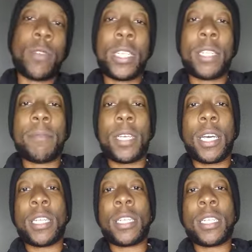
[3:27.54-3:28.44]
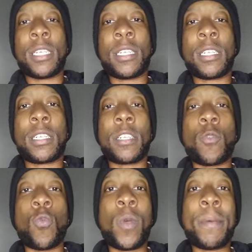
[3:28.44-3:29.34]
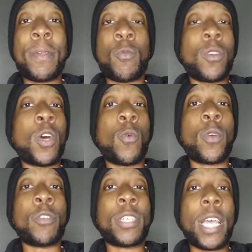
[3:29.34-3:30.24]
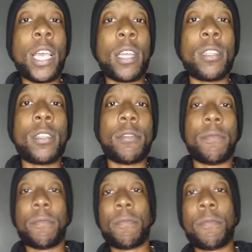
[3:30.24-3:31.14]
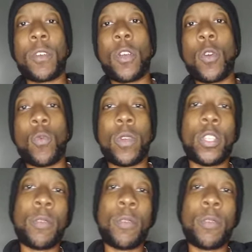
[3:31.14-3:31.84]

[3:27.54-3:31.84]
reason to be honest is women will know where you stand. With